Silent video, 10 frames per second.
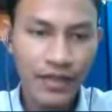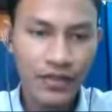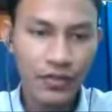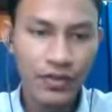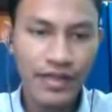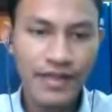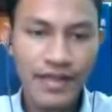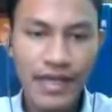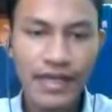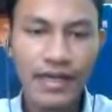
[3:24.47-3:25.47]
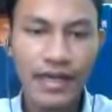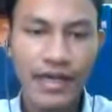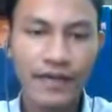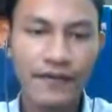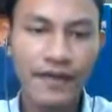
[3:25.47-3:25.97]
So the stack
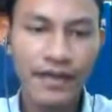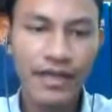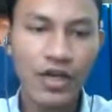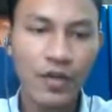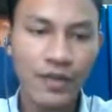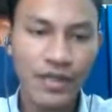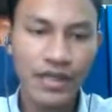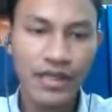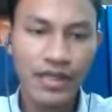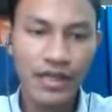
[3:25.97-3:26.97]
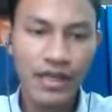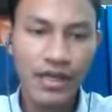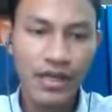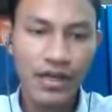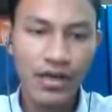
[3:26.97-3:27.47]
and fitting option
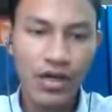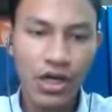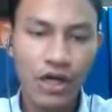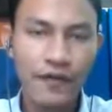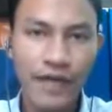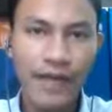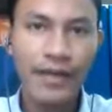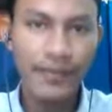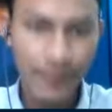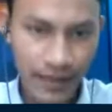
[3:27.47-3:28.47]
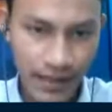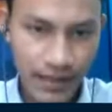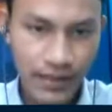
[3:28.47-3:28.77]
of cap and pin,